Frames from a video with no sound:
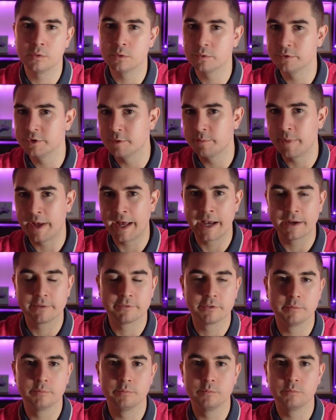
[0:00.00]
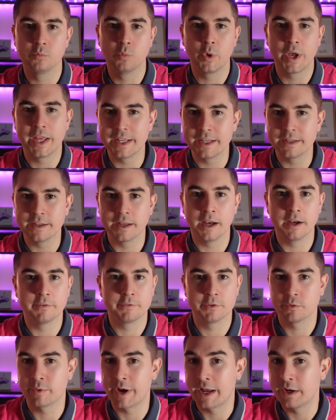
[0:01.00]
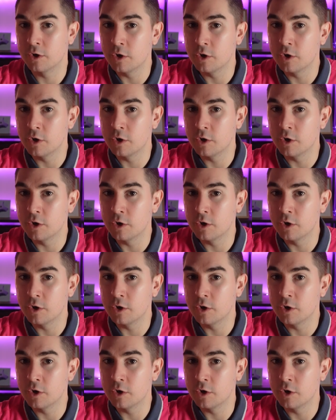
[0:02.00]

holding you back from waiting uh, for the right